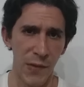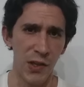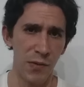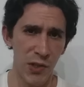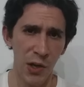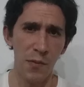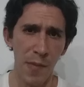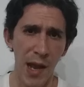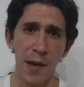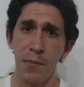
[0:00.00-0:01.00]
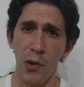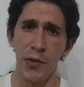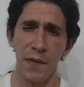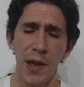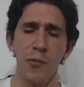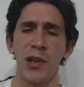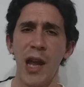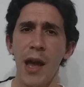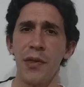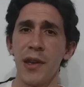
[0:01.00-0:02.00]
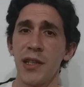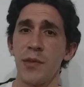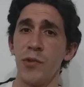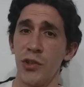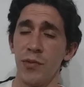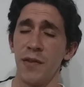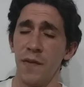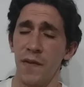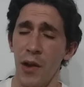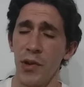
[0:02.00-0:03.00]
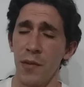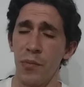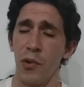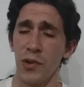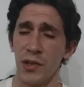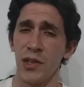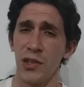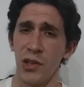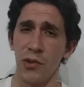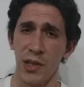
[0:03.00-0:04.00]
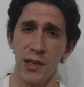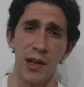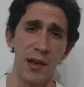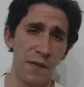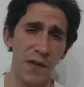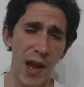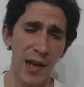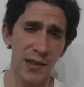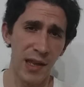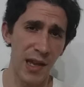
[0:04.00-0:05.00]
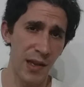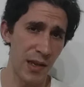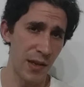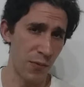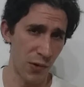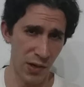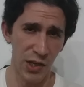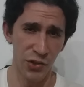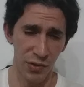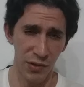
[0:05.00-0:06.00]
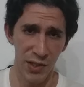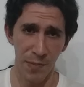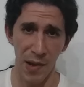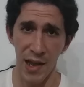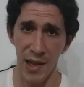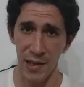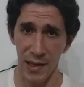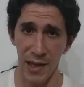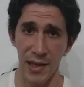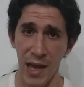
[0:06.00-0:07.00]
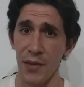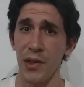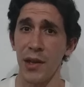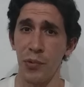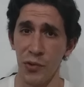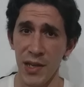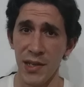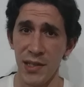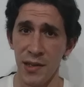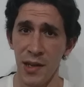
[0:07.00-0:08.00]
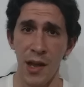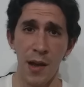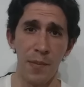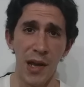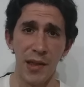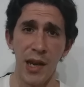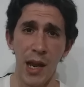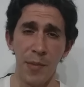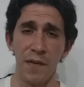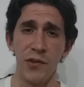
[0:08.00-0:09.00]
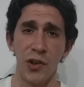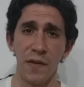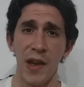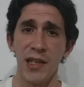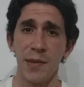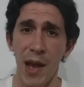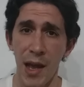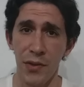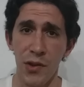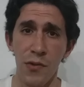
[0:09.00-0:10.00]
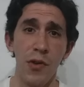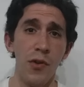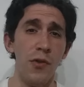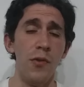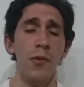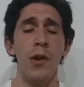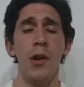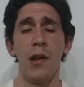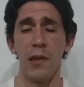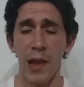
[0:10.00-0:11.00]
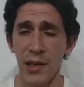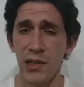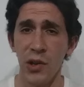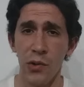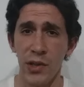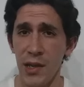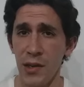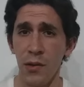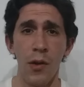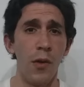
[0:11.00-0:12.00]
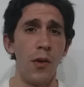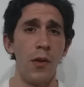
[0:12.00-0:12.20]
The two men, both of them were Catholics, which was very important to Tolkien, and in fact, they were introduced by a Catholic priest by the name of Gervase Matthew, who, like Tolkien,